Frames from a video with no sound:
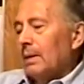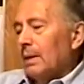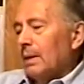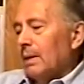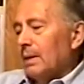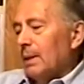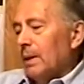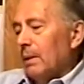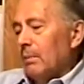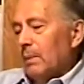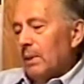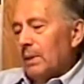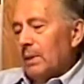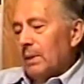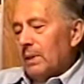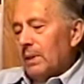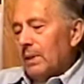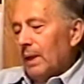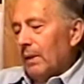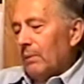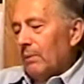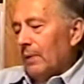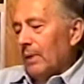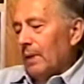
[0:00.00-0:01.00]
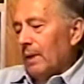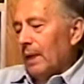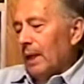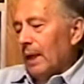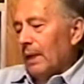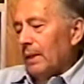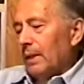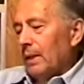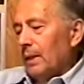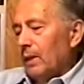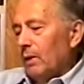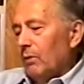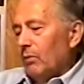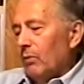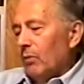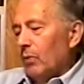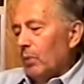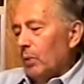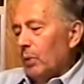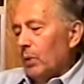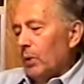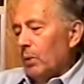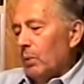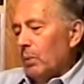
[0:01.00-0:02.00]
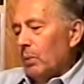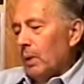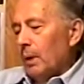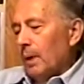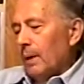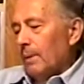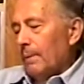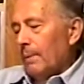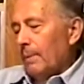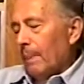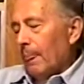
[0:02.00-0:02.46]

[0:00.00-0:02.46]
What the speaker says: December the 7th, 1941.